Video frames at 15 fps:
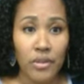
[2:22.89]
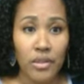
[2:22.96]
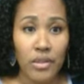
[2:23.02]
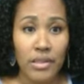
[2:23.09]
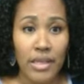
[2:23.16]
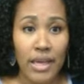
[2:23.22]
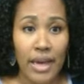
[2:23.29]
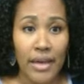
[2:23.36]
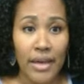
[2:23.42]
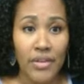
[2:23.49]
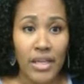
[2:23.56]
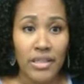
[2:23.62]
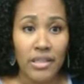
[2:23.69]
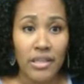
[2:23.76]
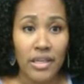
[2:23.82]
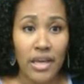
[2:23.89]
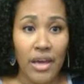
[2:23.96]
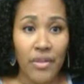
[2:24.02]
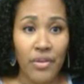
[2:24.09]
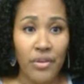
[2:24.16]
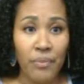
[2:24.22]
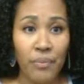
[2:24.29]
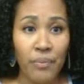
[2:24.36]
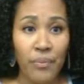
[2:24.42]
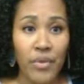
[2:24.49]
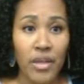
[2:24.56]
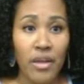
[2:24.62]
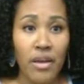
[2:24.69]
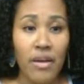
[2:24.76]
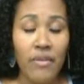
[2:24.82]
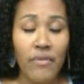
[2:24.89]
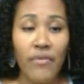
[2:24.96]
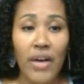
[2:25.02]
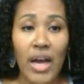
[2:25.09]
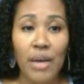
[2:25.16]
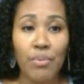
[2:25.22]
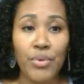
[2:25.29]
Let's add that together. 5